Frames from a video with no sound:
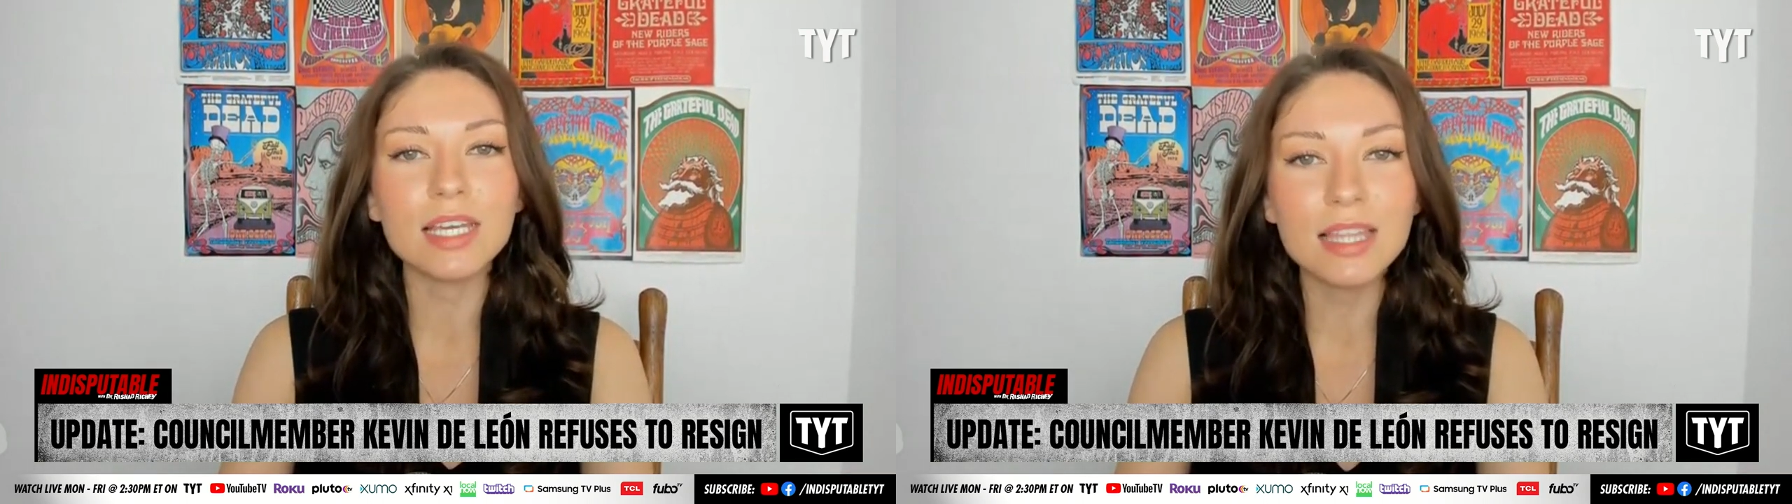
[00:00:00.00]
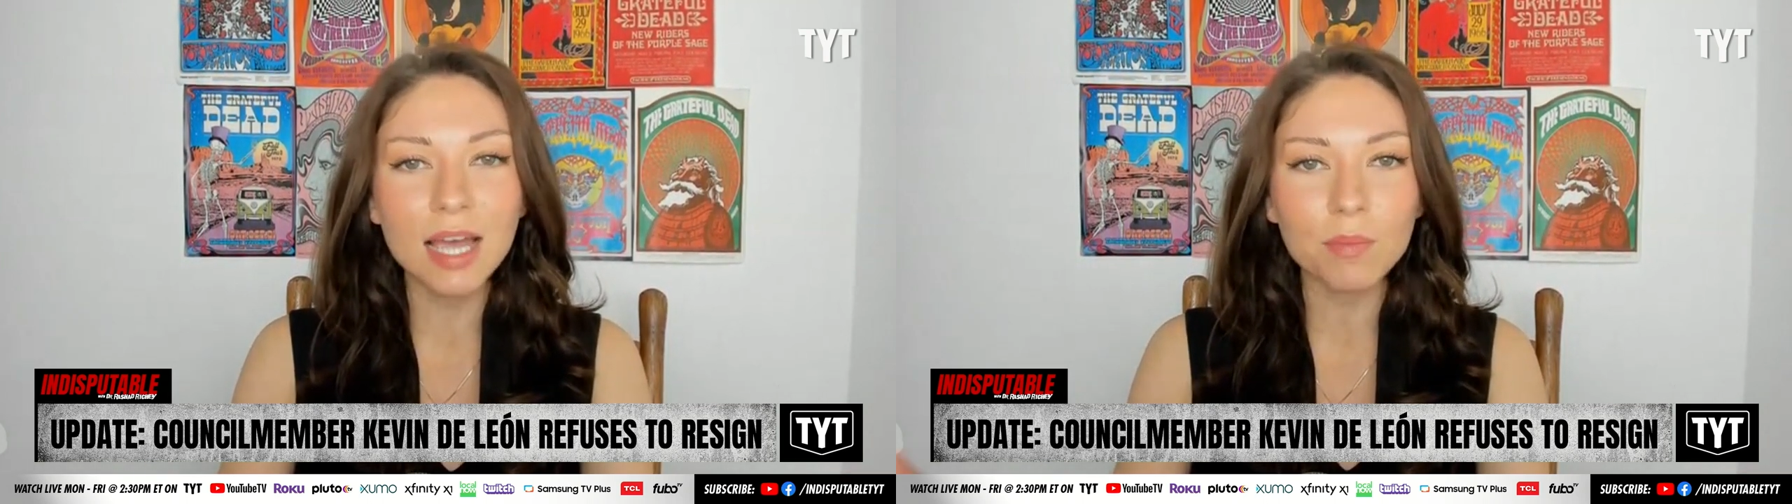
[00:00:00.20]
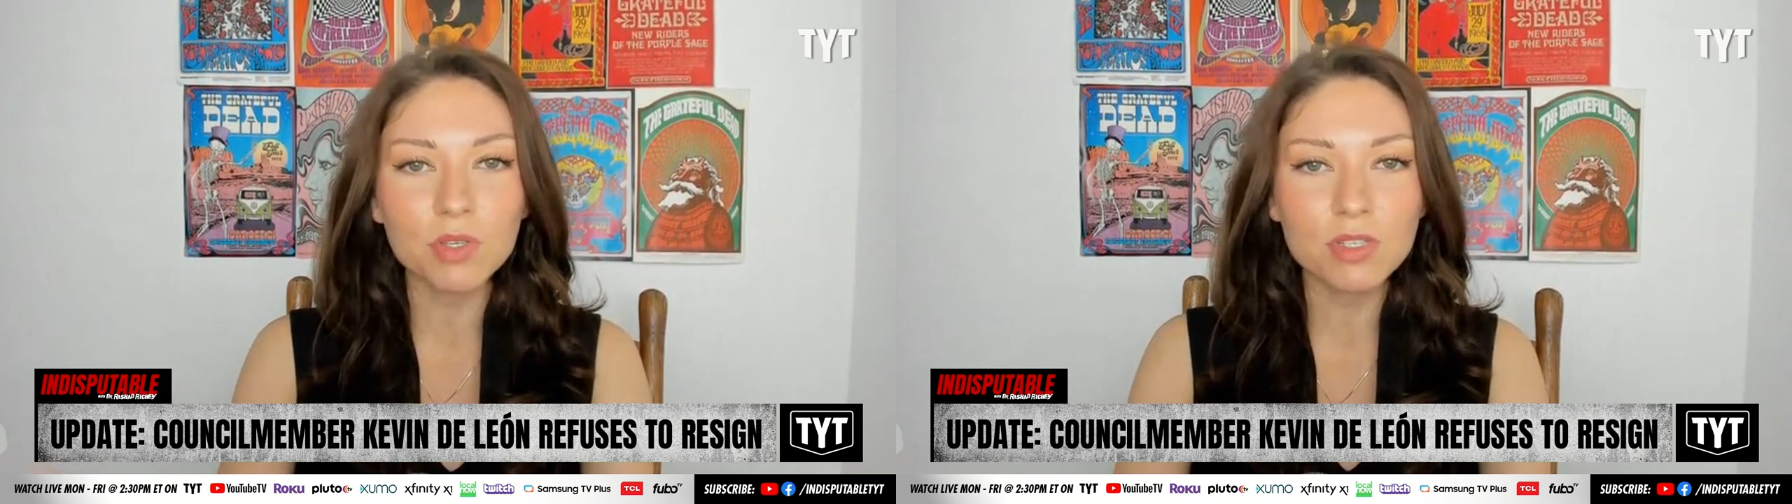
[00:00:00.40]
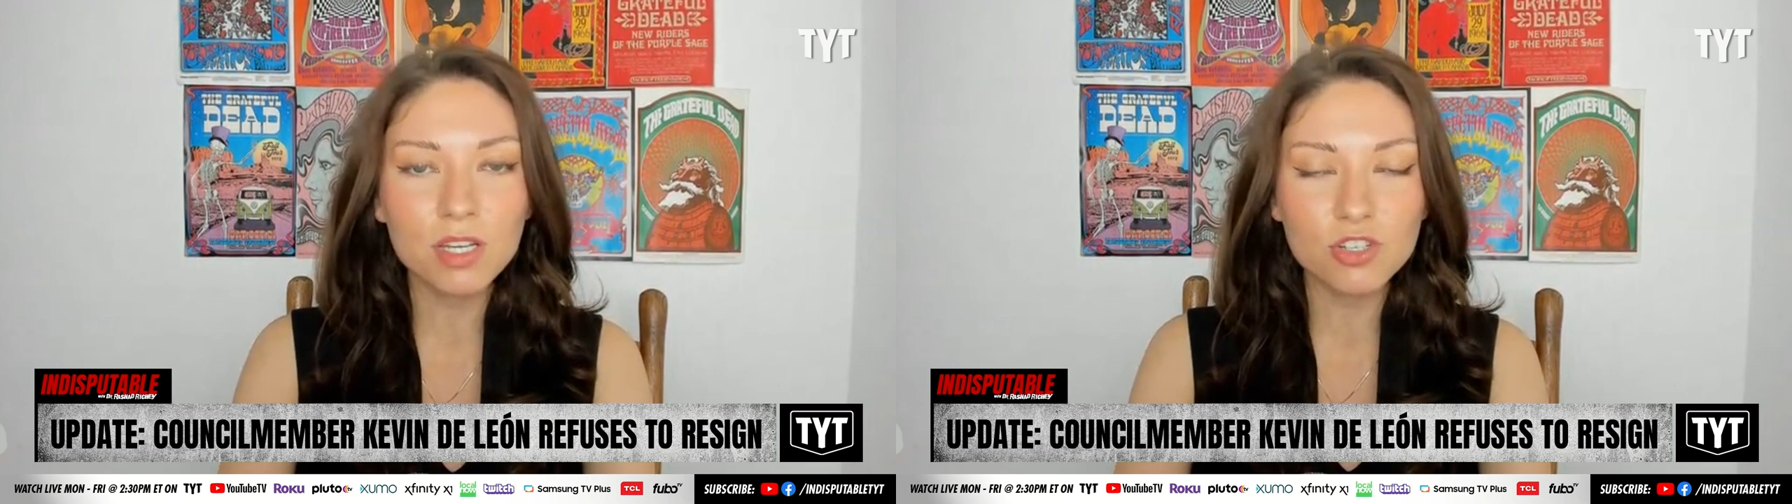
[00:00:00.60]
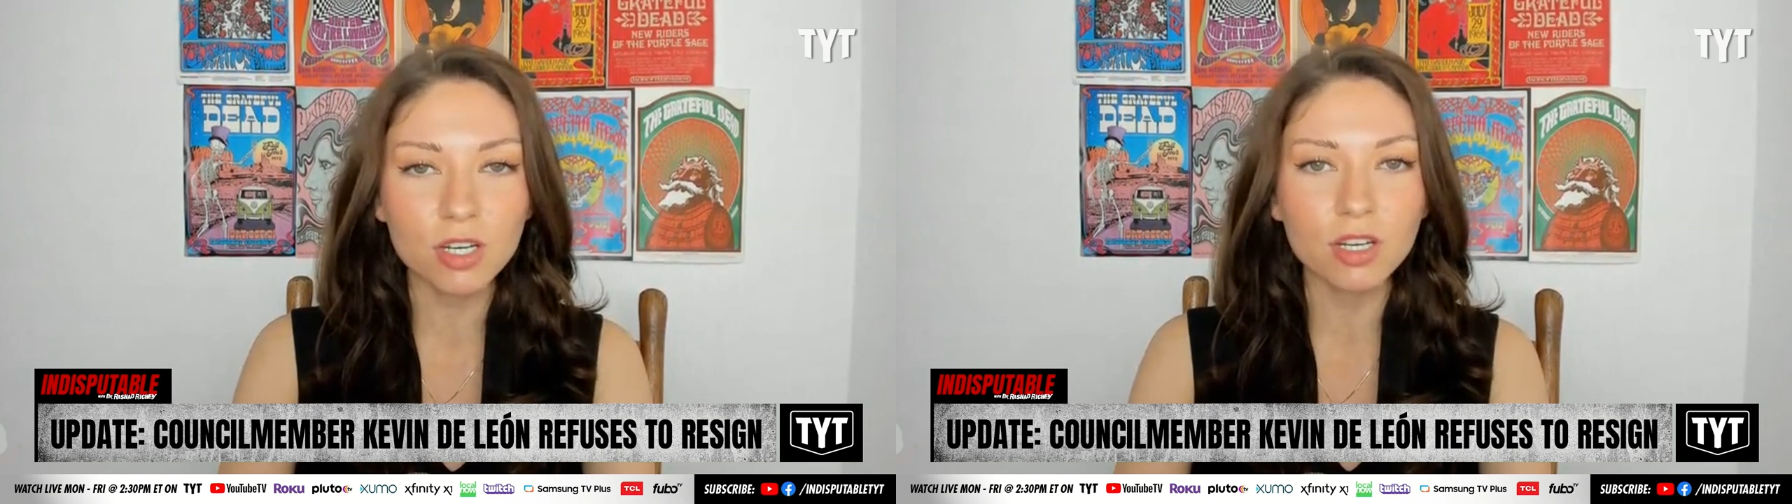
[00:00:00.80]
in that
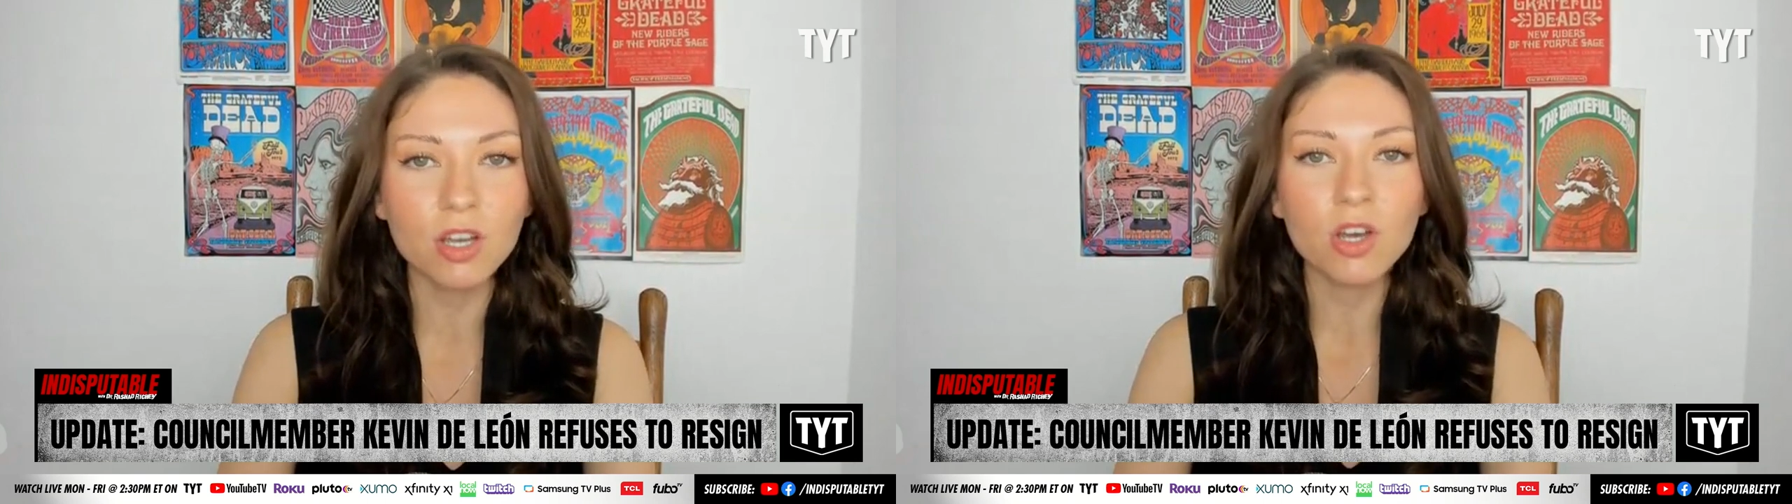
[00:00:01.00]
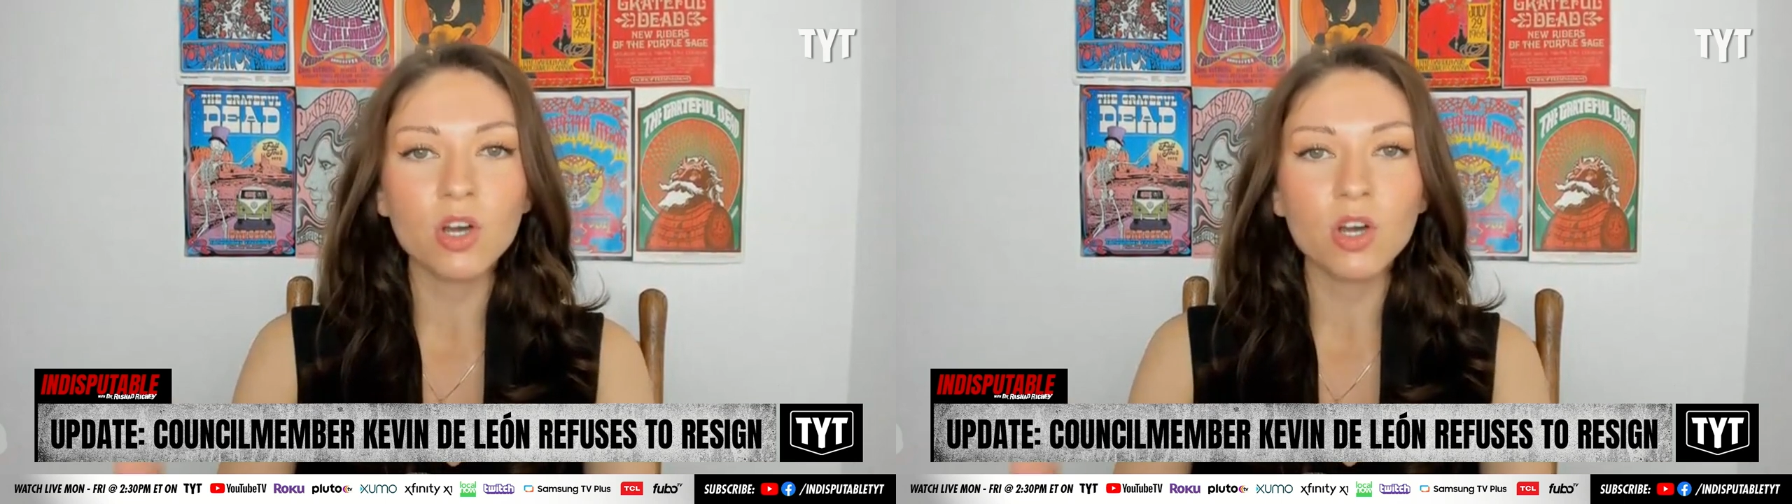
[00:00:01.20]
position